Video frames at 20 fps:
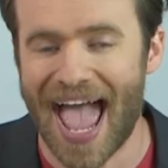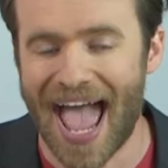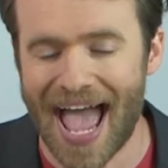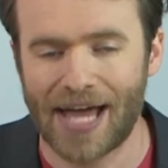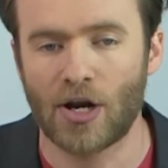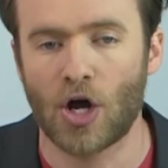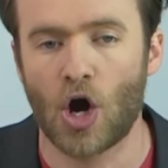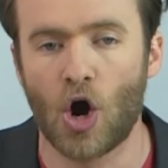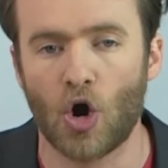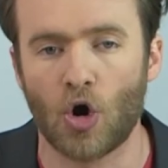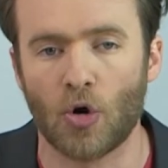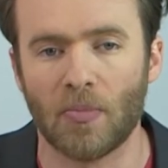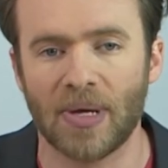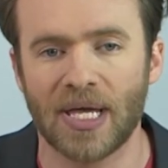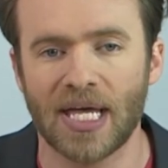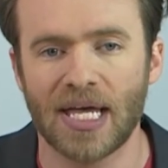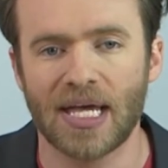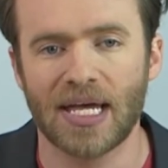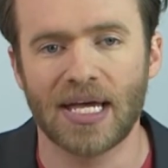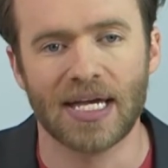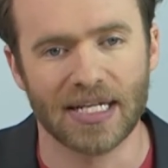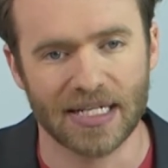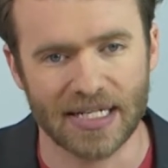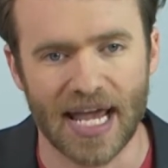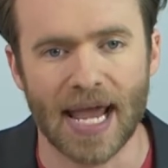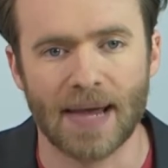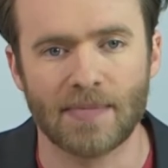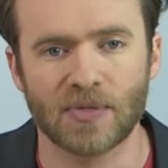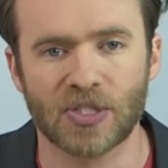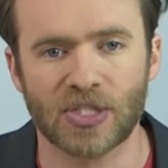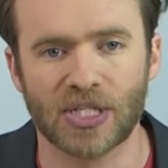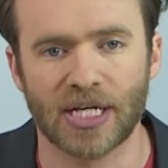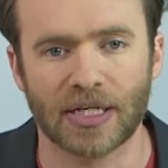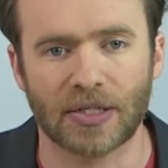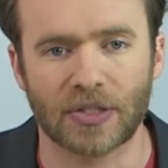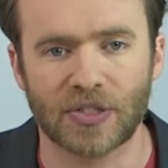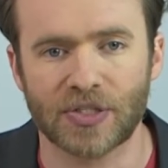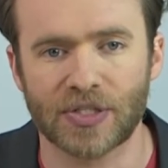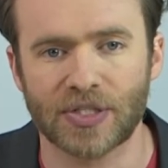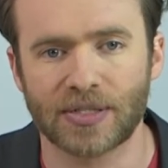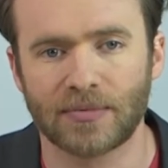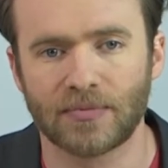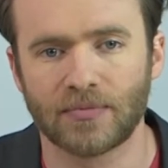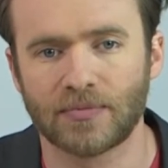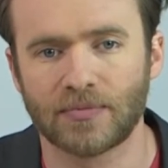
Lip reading: at home in Game 6.